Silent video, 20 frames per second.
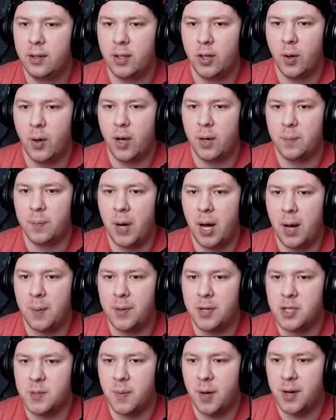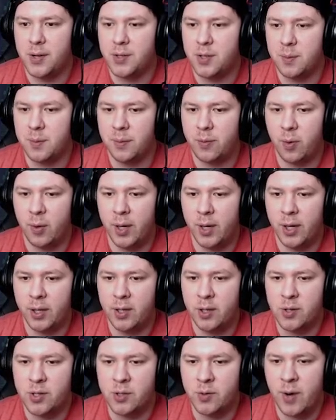Go ahead and pop his monster before he can
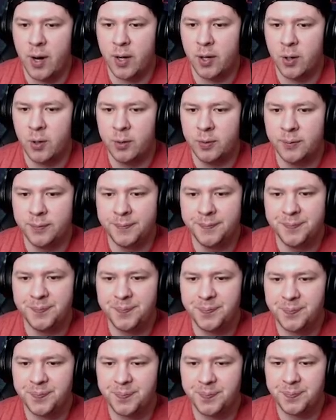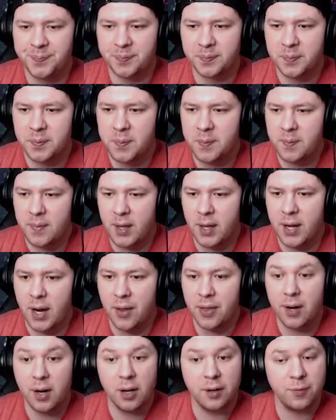use his Ryko. Now
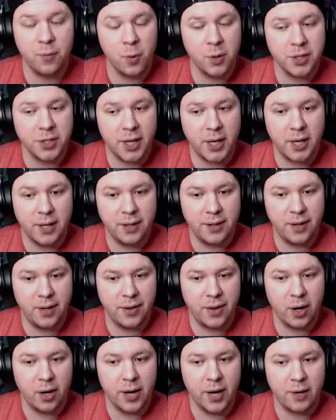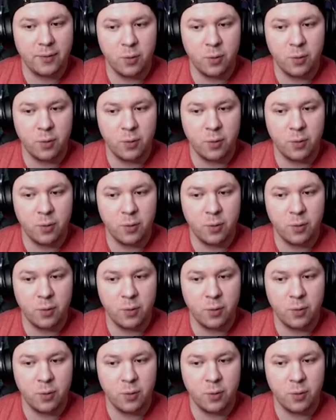there are four There are now